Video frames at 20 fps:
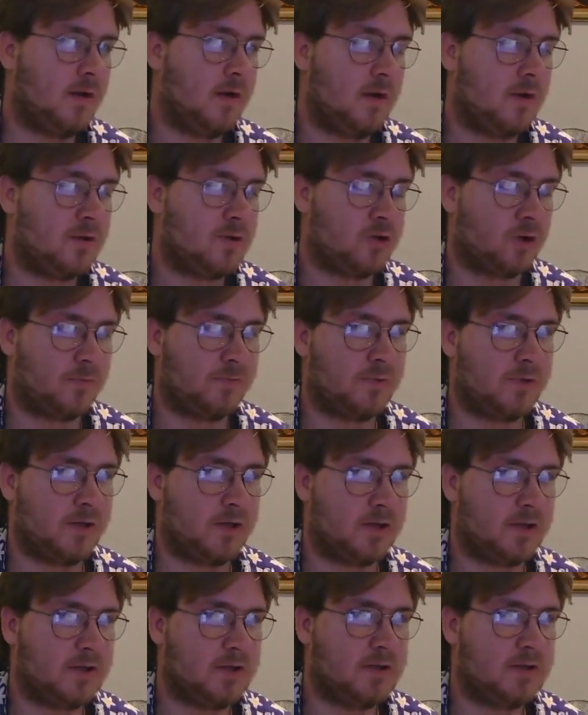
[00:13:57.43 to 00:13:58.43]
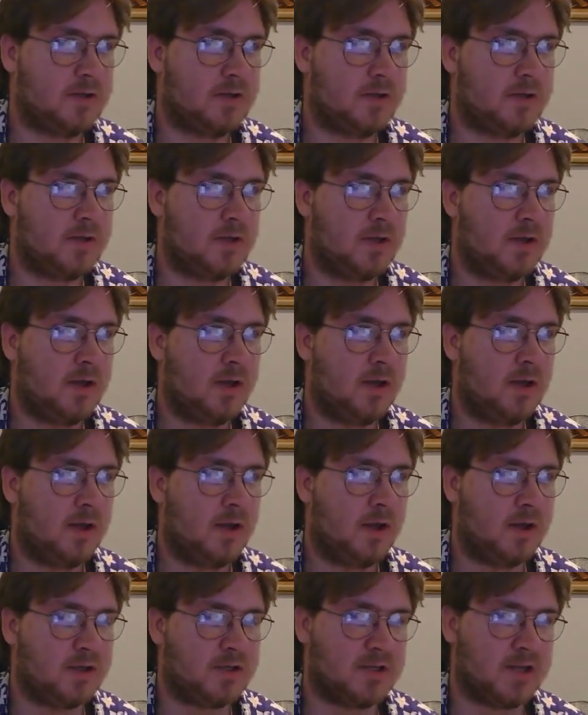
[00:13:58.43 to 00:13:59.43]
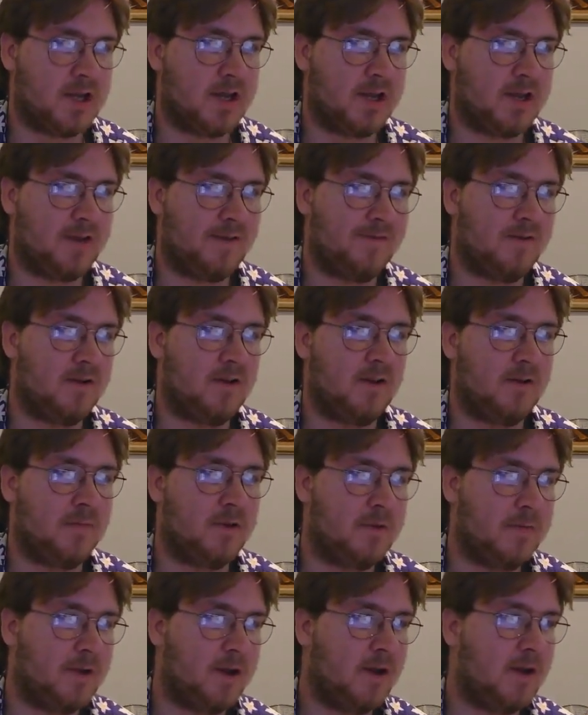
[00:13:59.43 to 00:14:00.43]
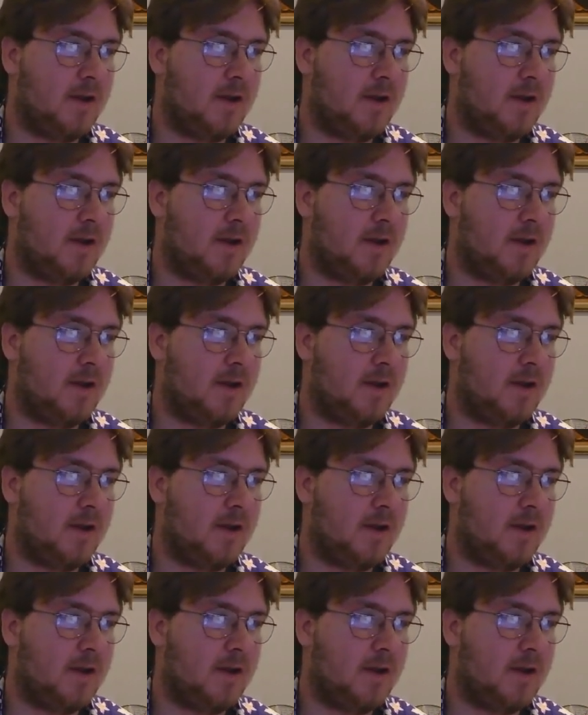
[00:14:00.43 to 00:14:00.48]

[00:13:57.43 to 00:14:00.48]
Droplet, just like Evenly a bit better.